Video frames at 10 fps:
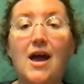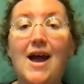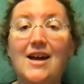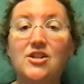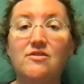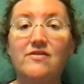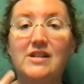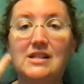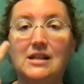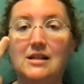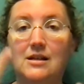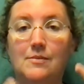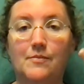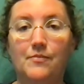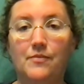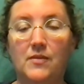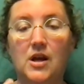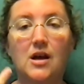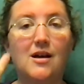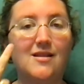And to visit,
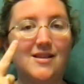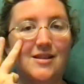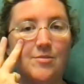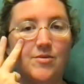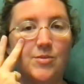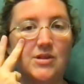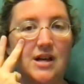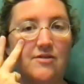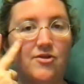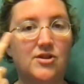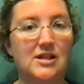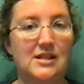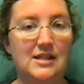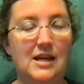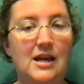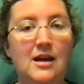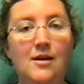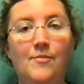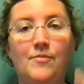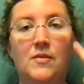this comes from the sign for to see.
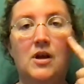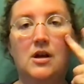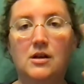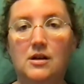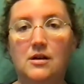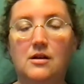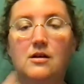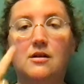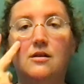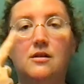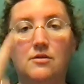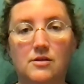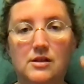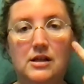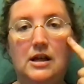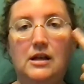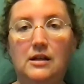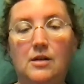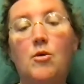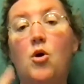You're seeing
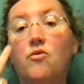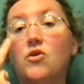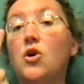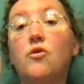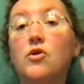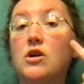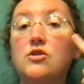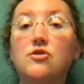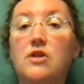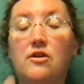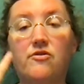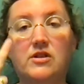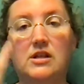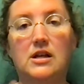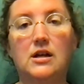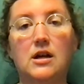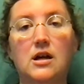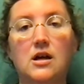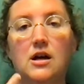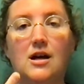them over and over because you're there visiting.
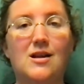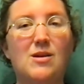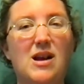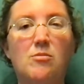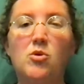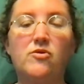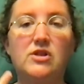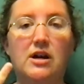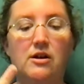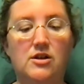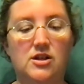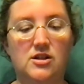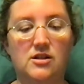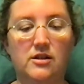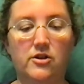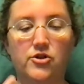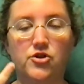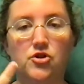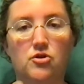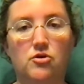And it kind of moves down and just is little
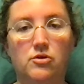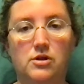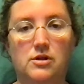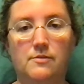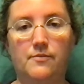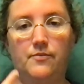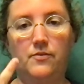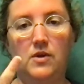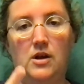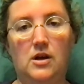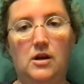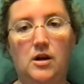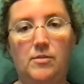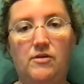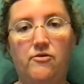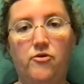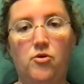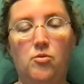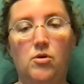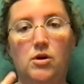circles coming
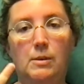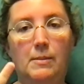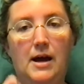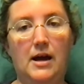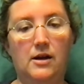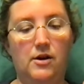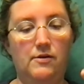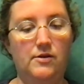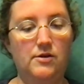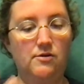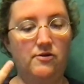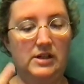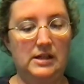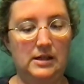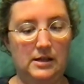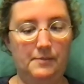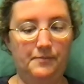forward and back. To visit.